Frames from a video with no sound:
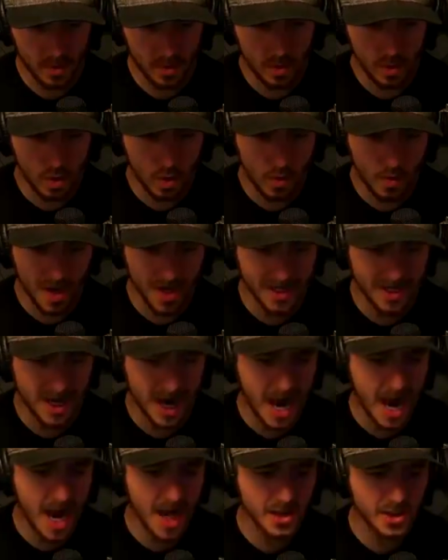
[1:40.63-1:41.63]
Oh, my
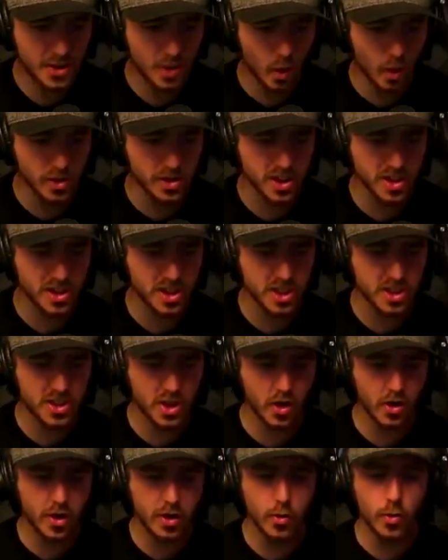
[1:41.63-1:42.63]
God. George is a
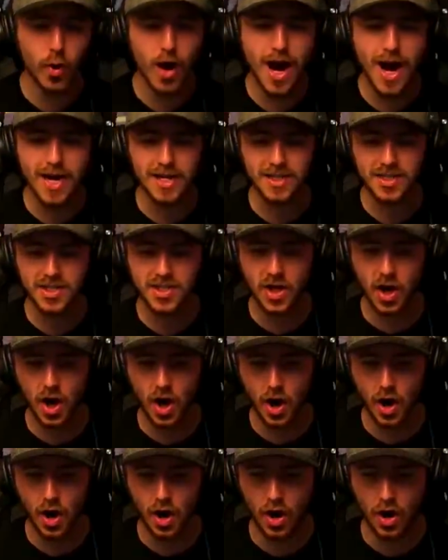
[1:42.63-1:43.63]
dirty racer.
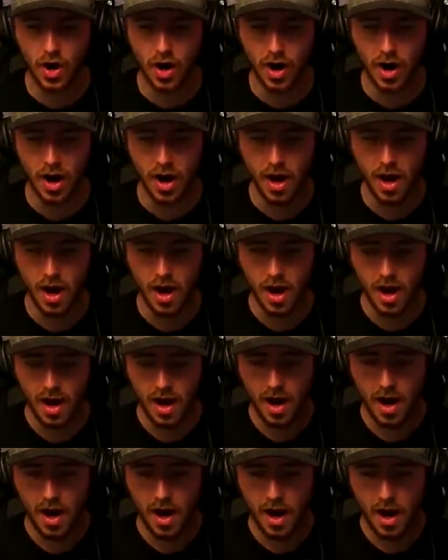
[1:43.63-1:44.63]
I told
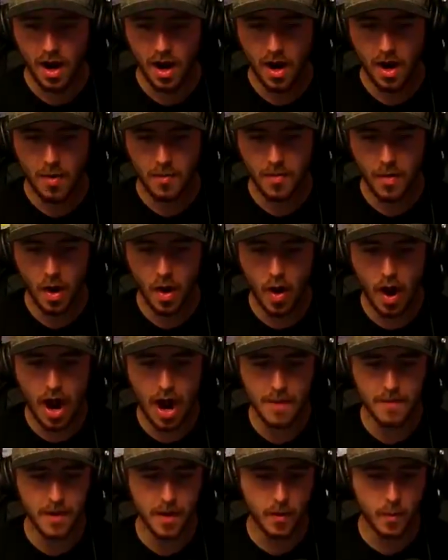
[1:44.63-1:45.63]
you. Bro,
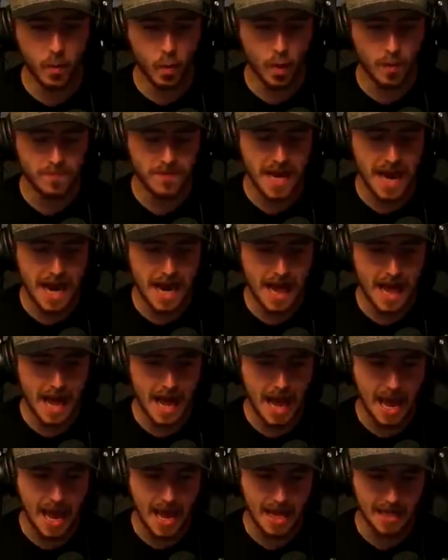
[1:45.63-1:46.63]
I'm going to whoop that ass.
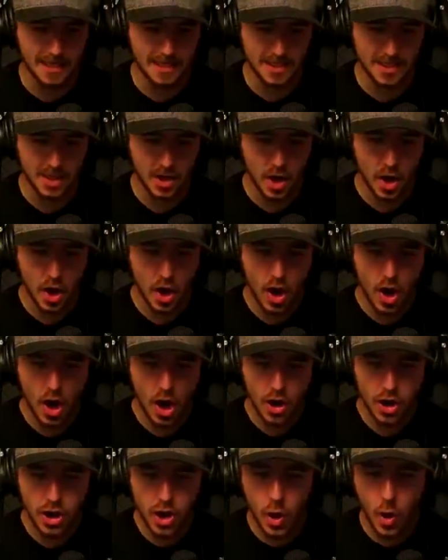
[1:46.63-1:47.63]
You did it to me, okay?
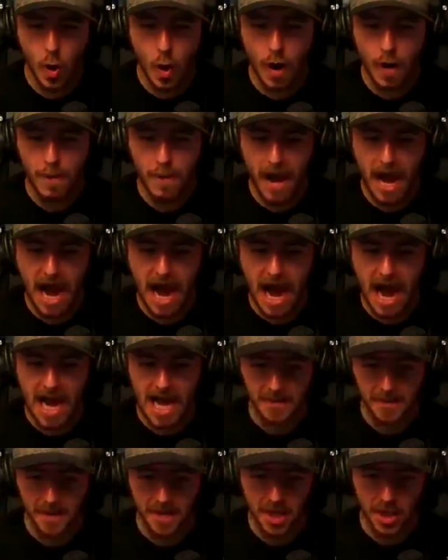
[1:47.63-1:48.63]
You were
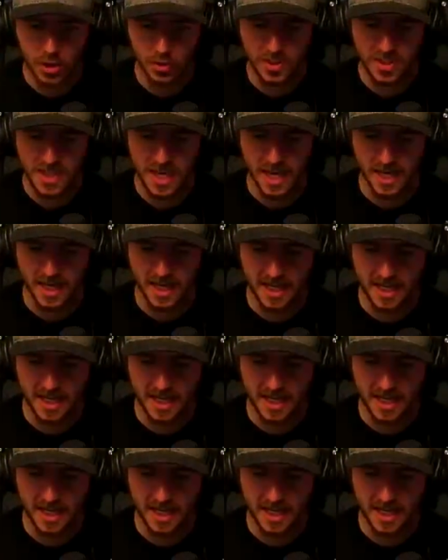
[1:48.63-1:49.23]
behind me, you dick